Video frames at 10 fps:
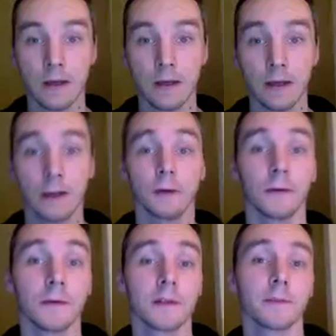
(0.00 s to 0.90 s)
Hello,
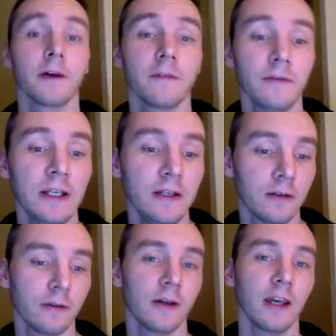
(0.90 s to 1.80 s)
this is part 15 of
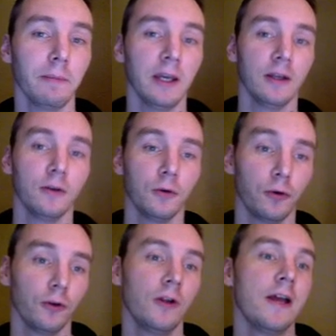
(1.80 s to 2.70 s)
our game making
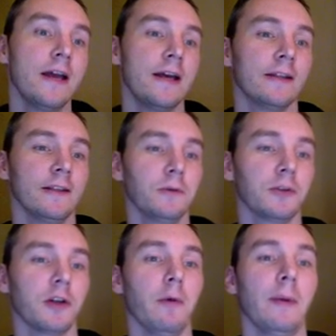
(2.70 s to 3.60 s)
tutorial. This one's
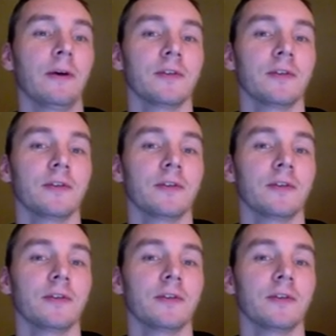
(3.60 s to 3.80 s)
going to be about